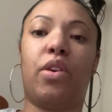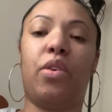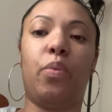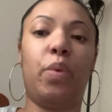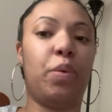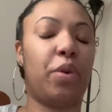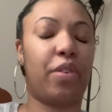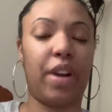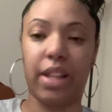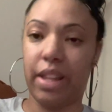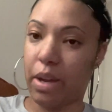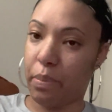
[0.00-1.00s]
we would
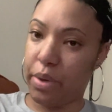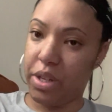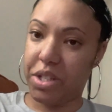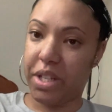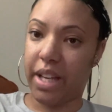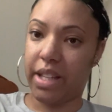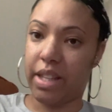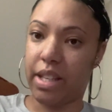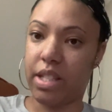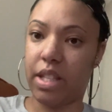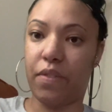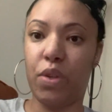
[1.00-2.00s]
greatly appreciate
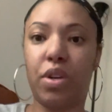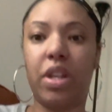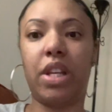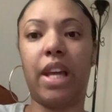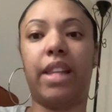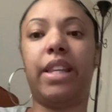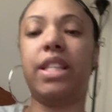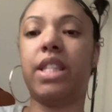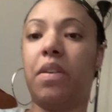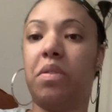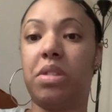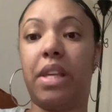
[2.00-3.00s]
this. If you could at least
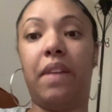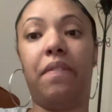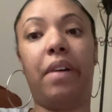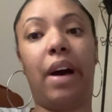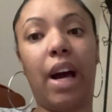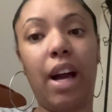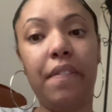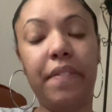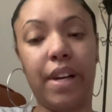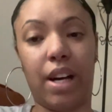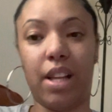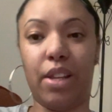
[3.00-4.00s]
give us a
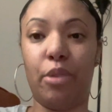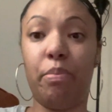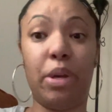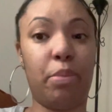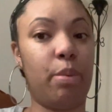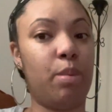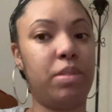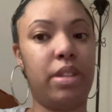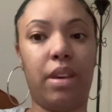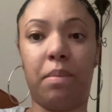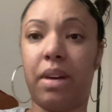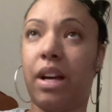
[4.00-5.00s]
$5 minimum
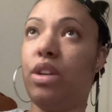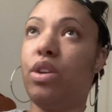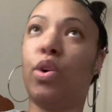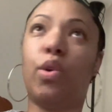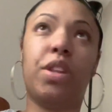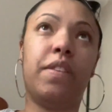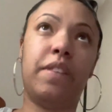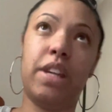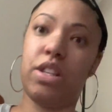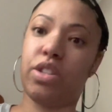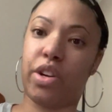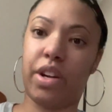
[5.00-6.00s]
tip. I know the
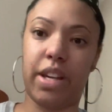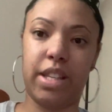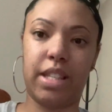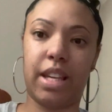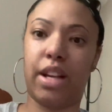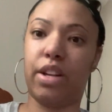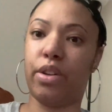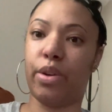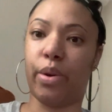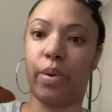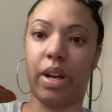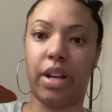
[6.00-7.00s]
fees are crazy. I
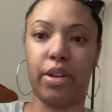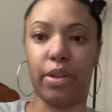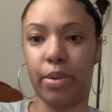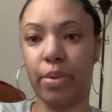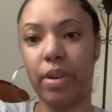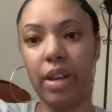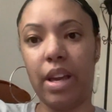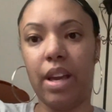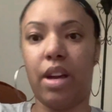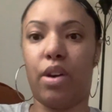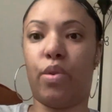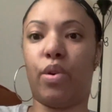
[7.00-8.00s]
know.
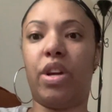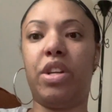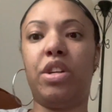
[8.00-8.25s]
Or,